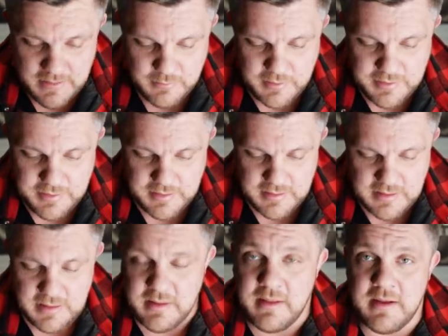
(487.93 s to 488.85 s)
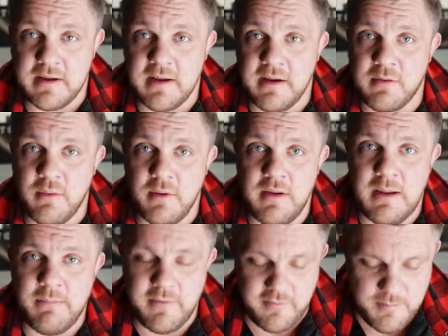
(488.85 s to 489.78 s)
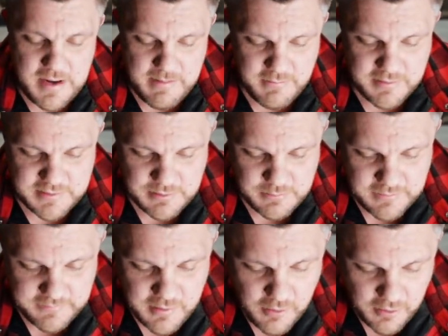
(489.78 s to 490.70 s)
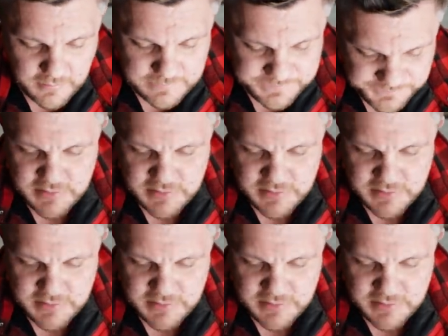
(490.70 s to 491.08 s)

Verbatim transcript: with the, the kind of growing number of members that we've got.